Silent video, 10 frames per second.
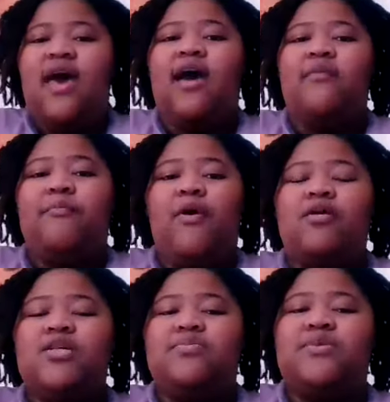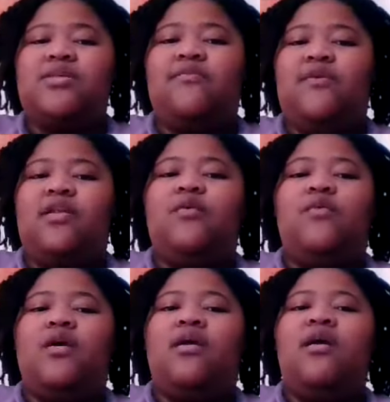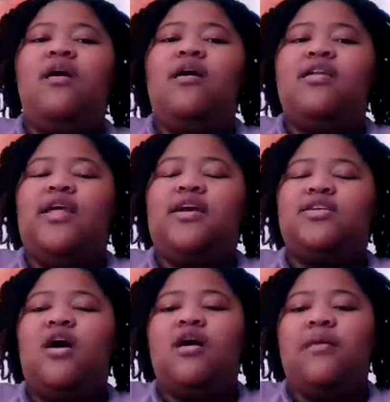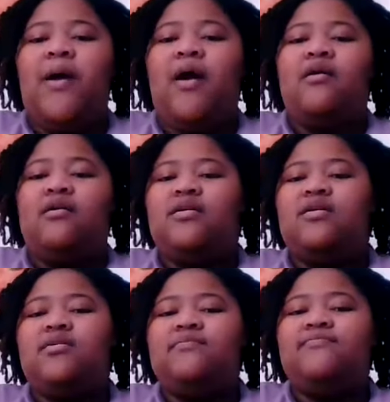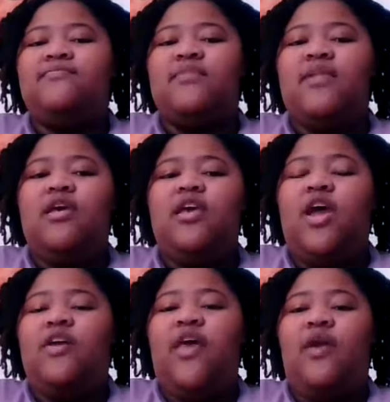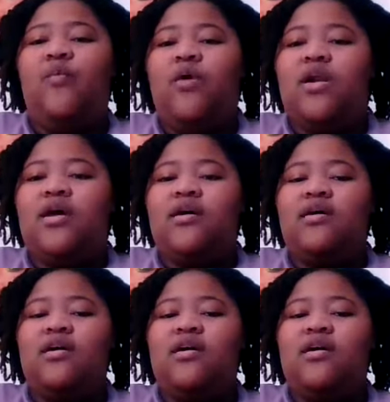that part specifically where they talk about they want to